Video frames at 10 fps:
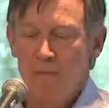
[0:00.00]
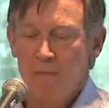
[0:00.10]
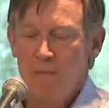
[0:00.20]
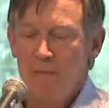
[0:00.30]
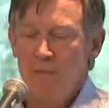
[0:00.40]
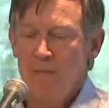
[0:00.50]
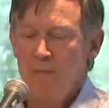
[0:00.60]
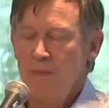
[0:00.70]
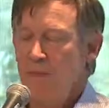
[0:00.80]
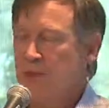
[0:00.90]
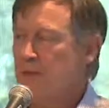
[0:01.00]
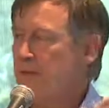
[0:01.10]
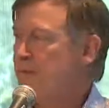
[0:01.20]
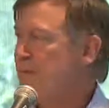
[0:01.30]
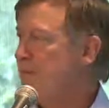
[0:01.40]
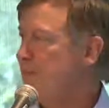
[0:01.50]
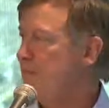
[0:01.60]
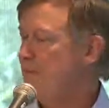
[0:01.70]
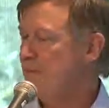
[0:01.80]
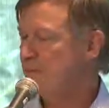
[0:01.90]

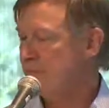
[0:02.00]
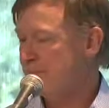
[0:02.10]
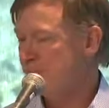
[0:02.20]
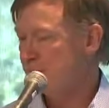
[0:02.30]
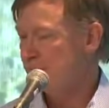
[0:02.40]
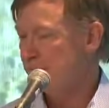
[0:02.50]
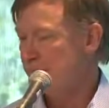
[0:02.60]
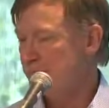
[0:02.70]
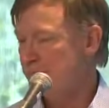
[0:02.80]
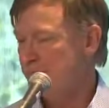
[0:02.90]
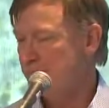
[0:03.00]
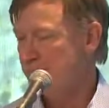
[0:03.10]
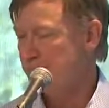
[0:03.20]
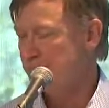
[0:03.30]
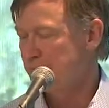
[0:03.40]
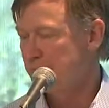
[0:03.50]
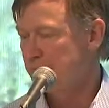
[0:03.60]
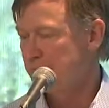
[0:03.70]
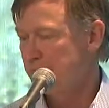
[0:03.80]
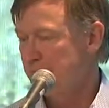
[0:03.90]

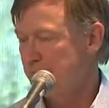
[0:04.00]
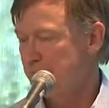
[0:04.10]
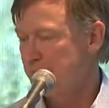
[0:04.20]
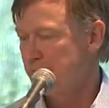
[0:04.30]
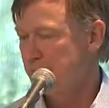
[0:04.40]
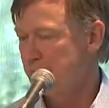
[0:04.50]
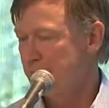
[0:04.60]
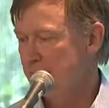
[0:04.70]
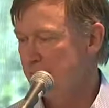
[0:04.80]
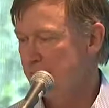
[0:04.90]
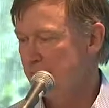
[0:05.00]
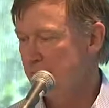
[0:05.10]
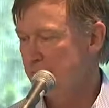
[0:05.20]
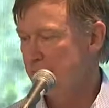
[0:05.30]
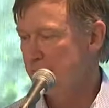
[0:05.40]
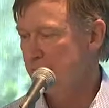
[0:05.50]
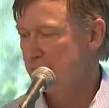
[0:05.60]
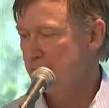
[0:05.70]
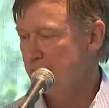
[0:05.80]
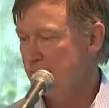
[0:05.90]

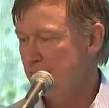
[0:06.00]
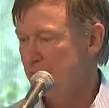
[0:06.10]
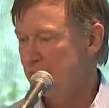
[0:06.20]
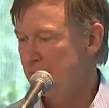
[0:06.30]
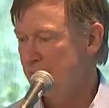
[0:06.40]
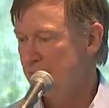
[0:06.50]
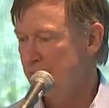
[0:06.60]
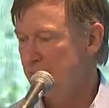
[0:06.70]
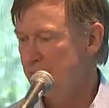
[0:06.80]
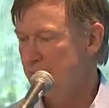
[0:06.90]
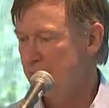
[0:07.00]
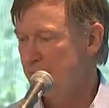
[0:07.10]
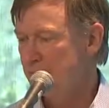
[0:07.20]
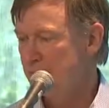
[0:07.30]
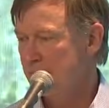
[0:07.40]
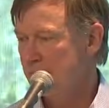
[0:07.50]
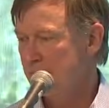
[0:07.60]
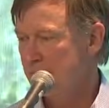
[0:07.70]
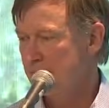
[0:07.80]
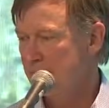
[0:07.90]
No words are spoken by the person on screen.